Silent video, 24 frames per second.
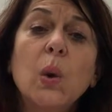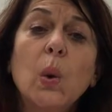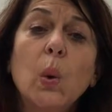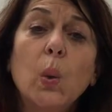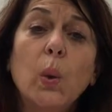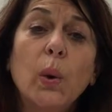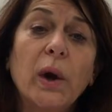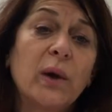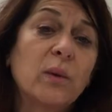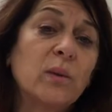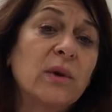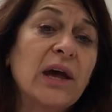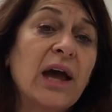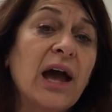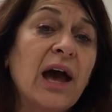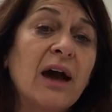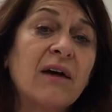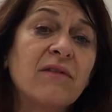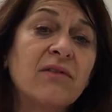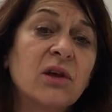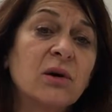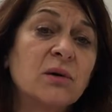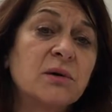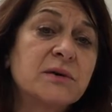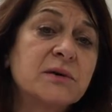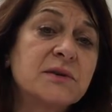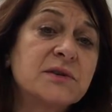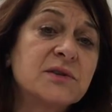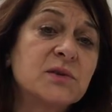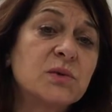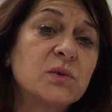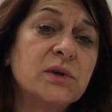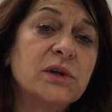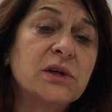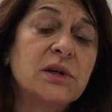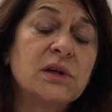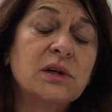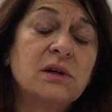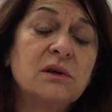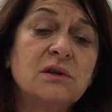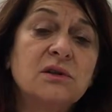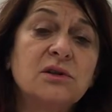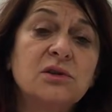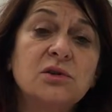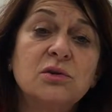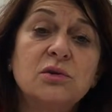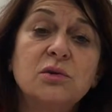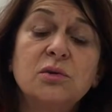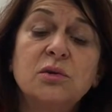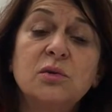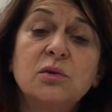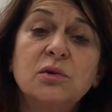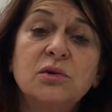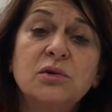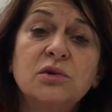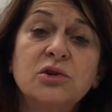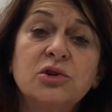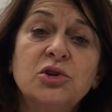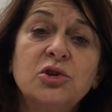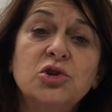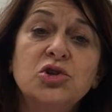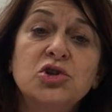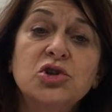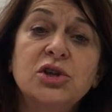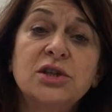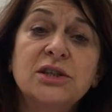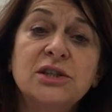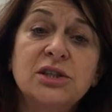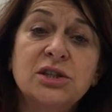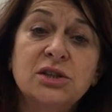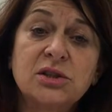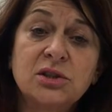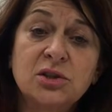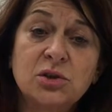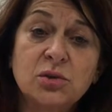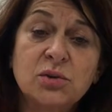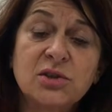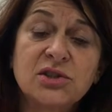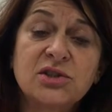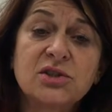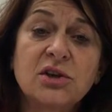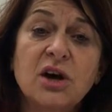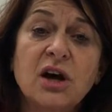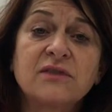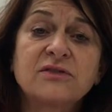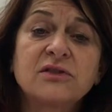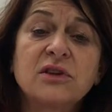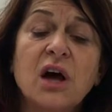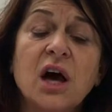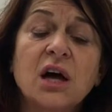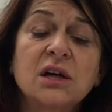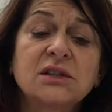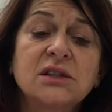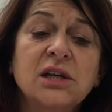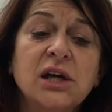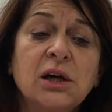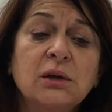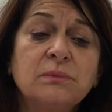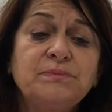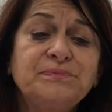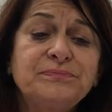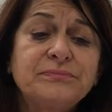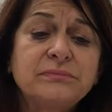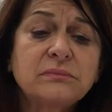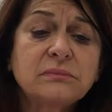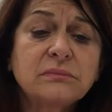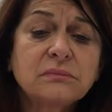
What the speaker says: When we have those, we do usually do a soft lockdown.